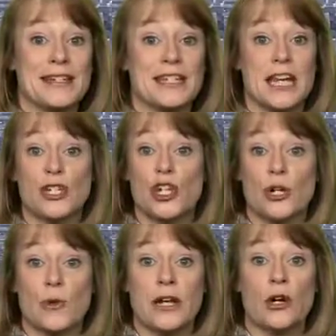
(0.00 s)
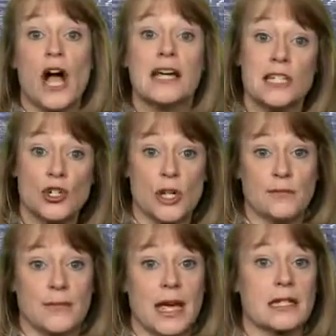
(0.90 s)
state generator
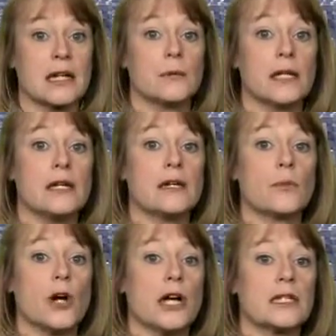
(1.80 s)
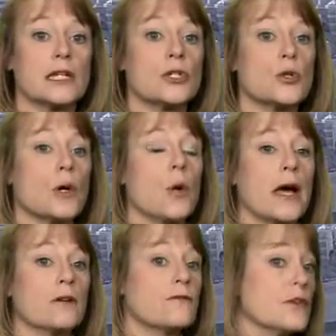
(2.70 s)
Isagen has completed a process to
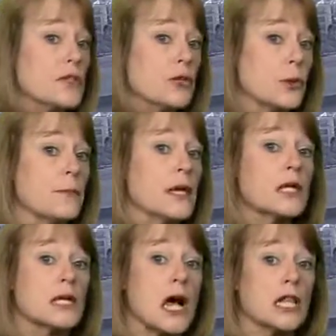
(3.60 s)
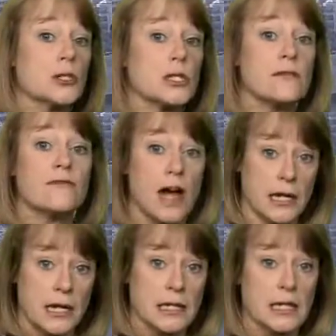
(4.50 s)
acquire $53 million in
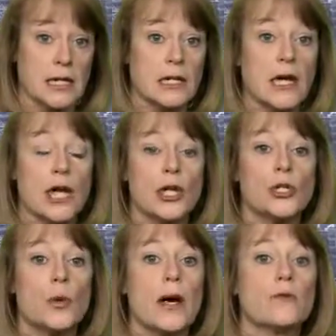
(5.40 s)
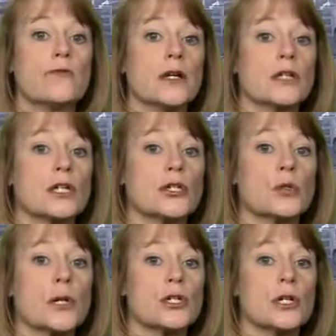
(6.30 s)
financing to help fund
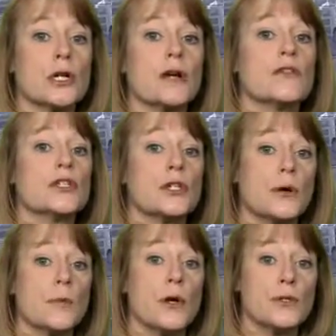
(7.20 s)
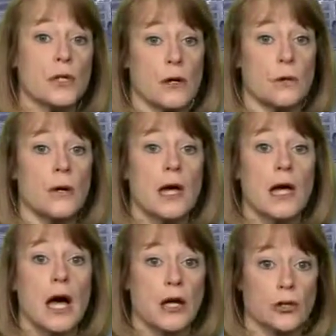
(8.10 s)
construction of the Sogamoso
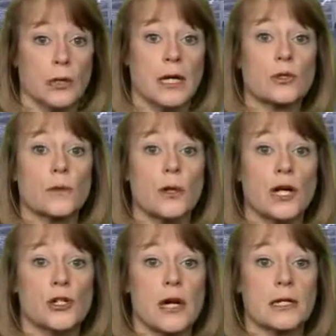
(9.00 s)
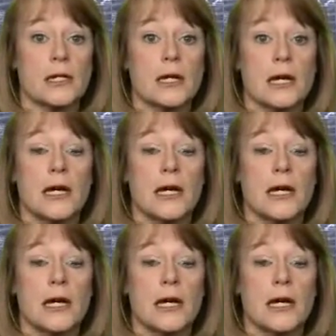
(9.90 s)
hydroelectric project.